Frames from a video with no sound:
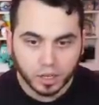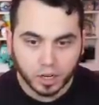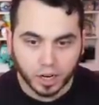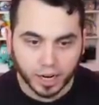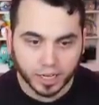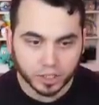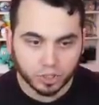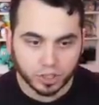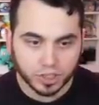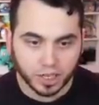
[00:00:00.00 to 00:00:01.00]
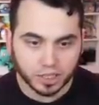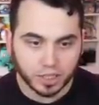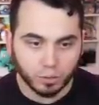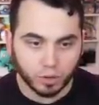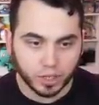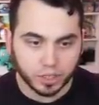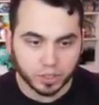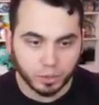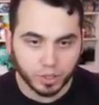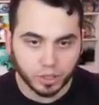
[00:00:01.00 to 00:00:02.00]
All right, I gotta trust that I can take one hit, so
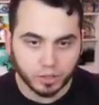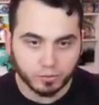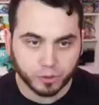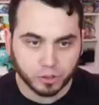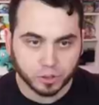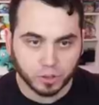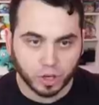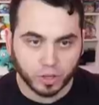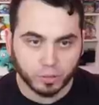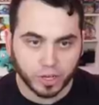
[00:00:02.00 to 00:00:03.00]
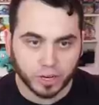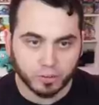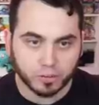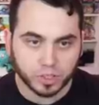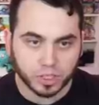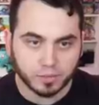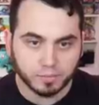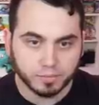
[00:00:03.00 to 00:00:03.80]
I'm gonna Furious. Oh, he might have rough skin.